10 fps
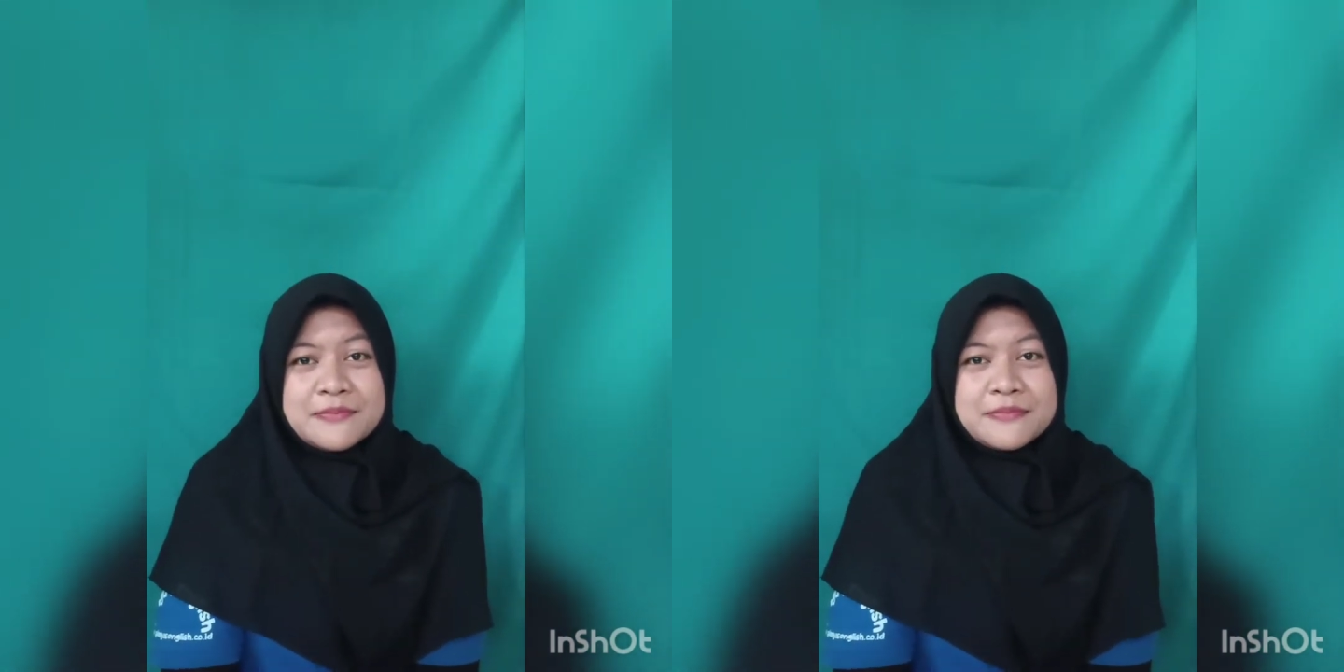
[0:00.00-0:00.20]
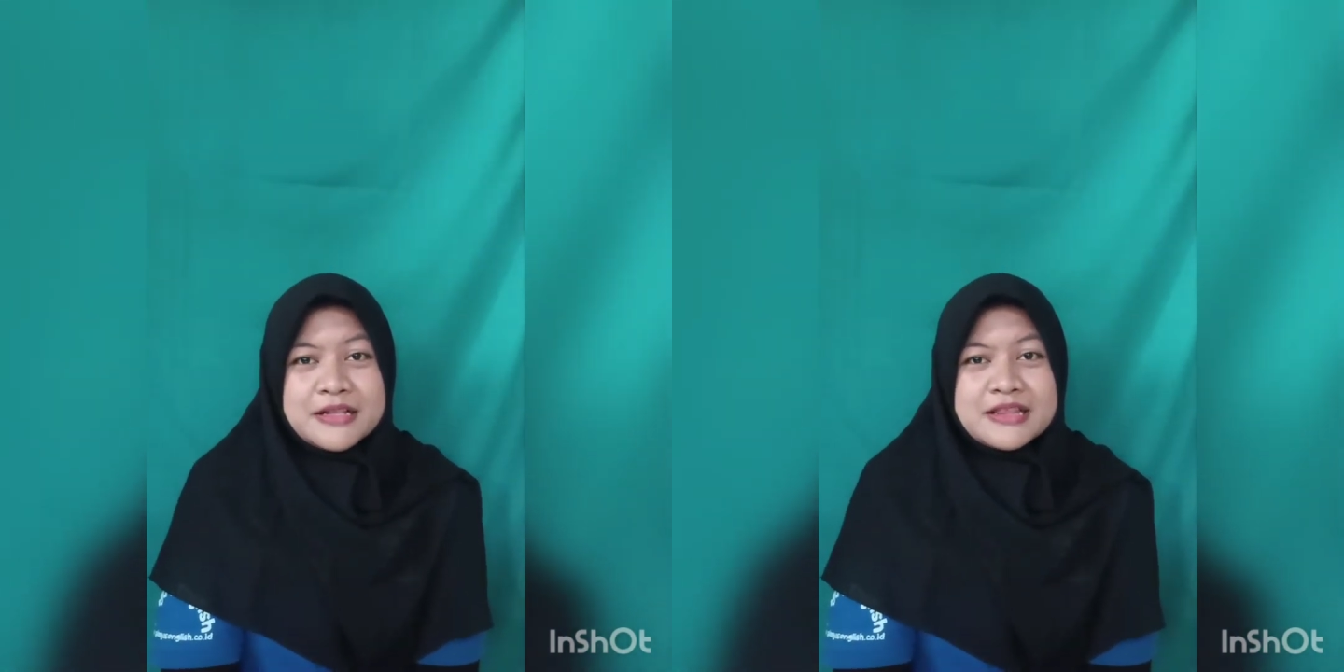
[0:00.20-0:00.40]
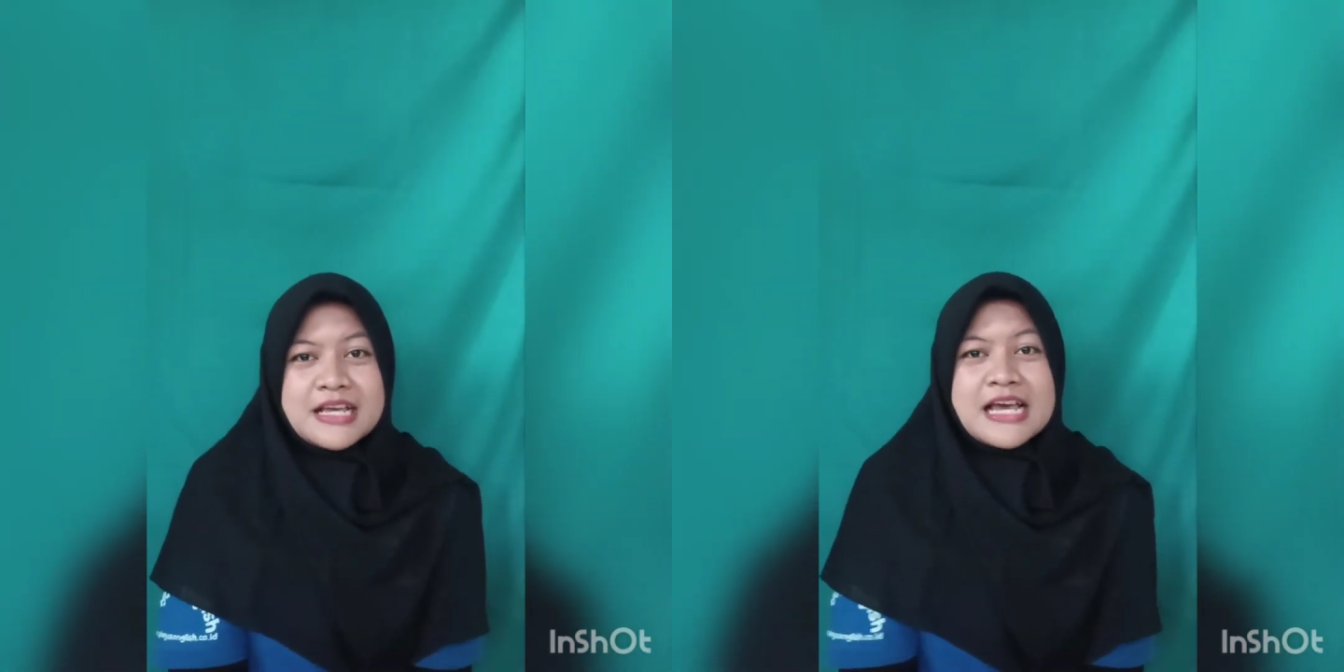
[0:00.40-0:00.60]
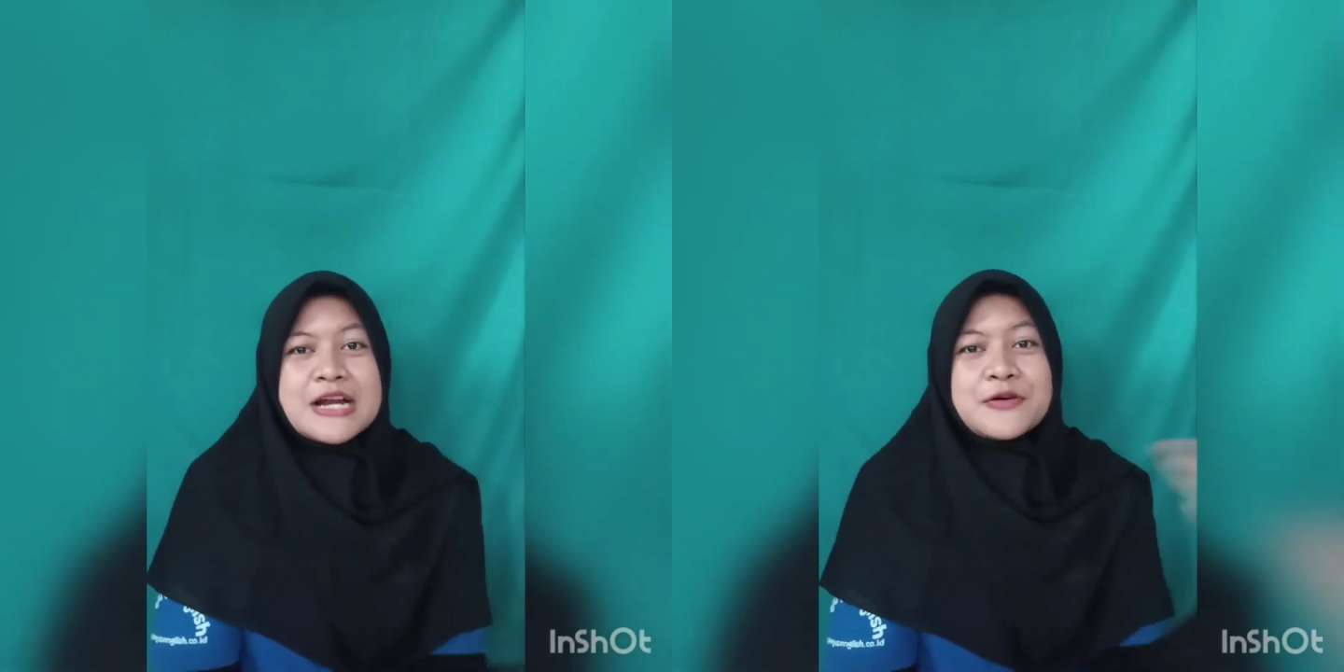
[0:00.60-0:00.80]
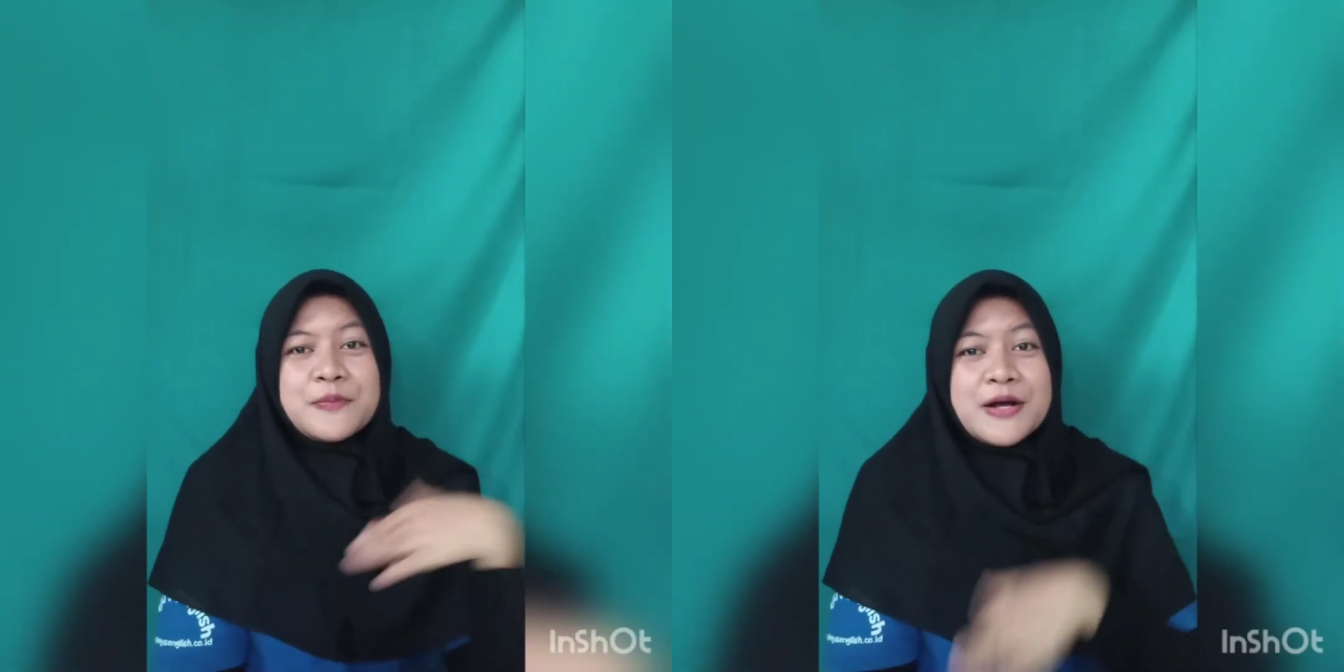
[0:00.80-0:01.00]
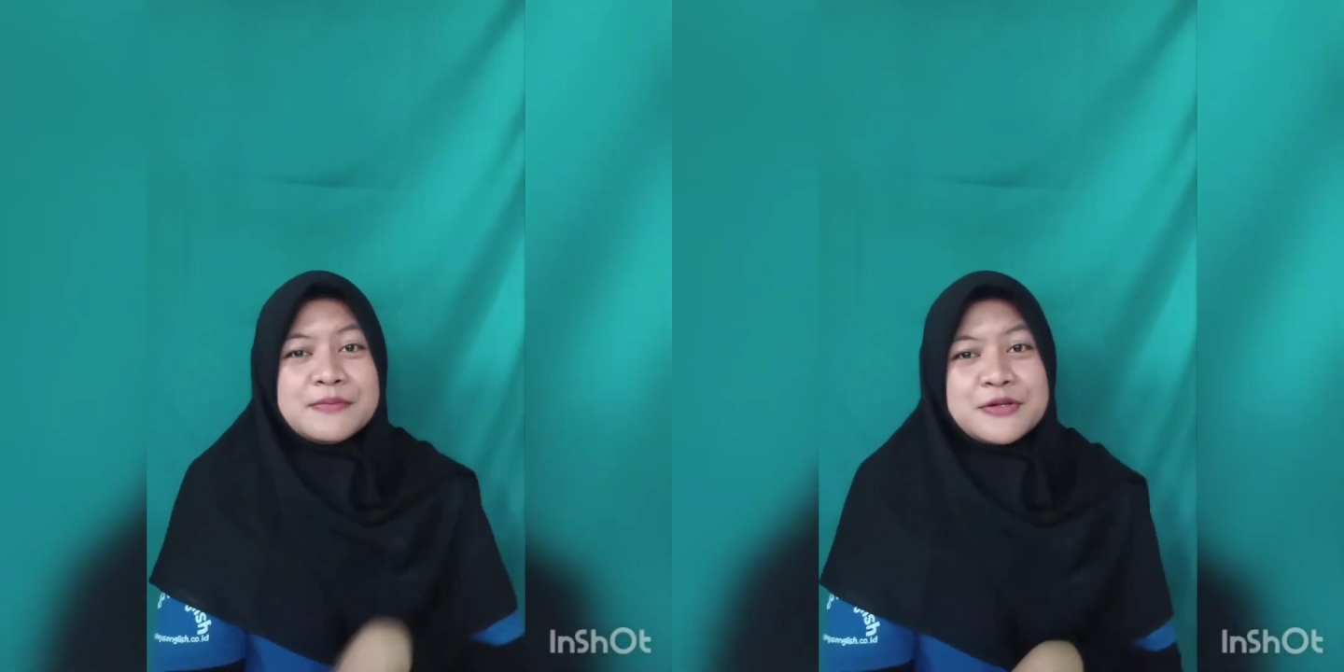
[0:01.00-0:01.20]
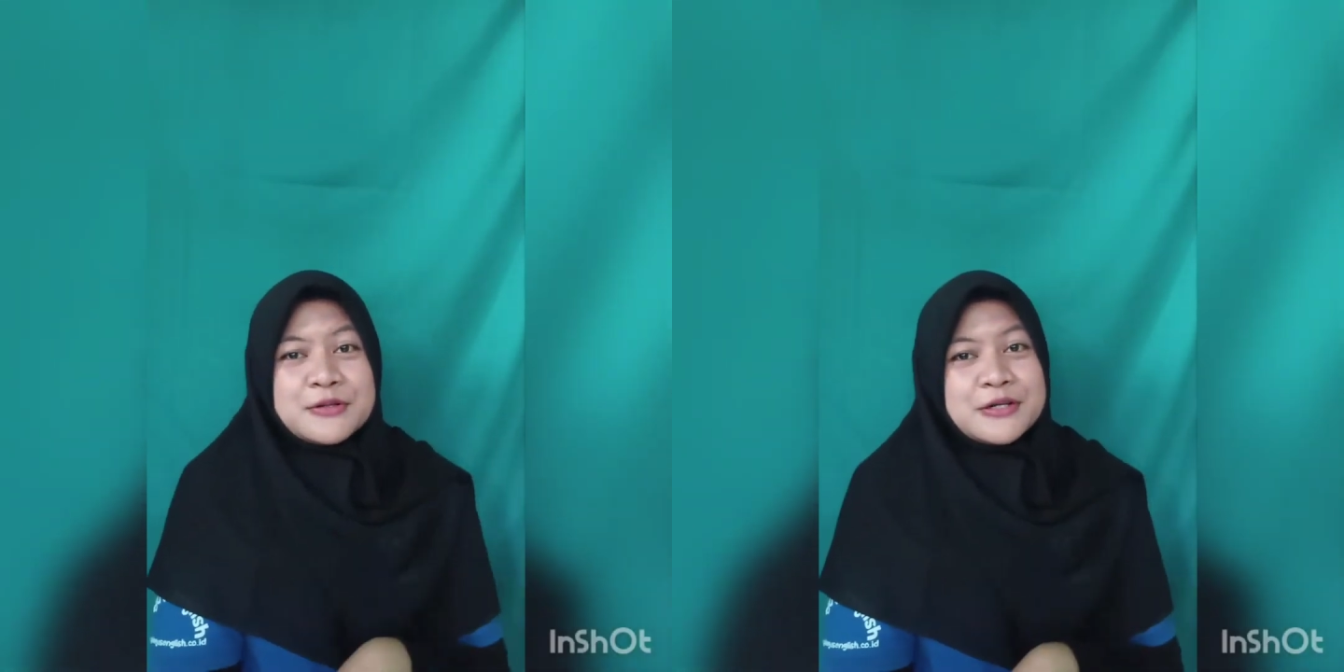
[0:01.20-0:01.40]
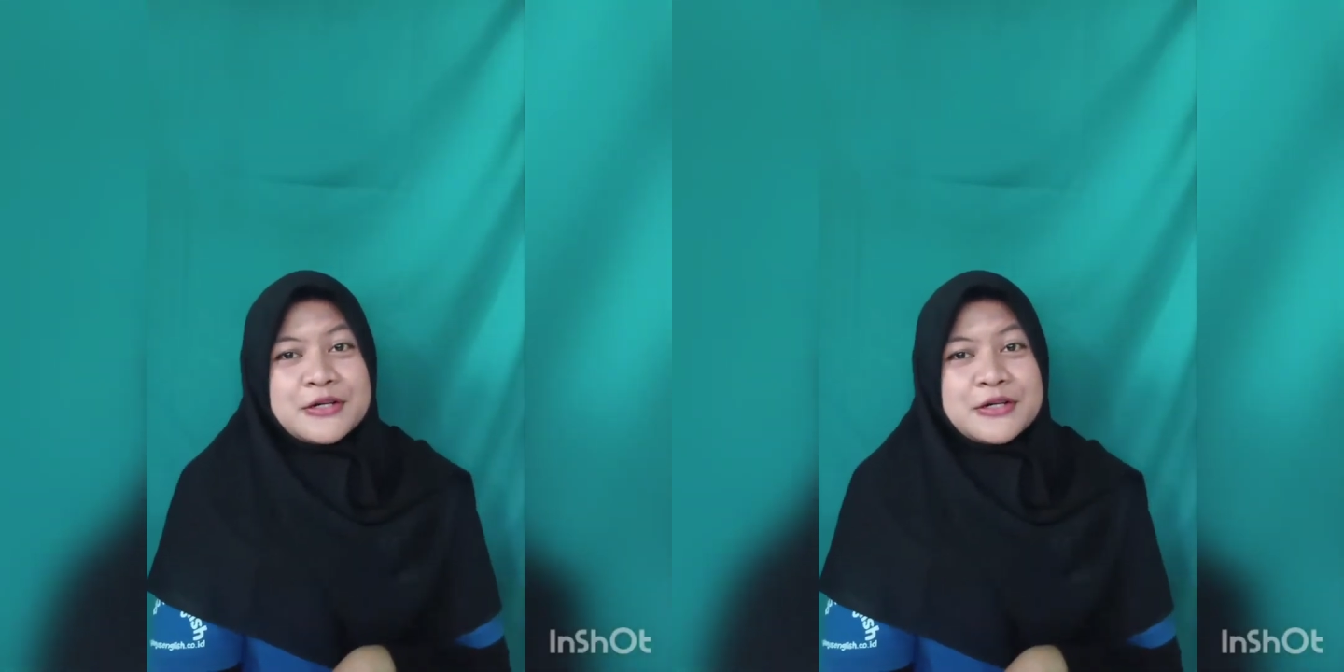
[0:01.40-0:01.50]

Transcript: but then her mom told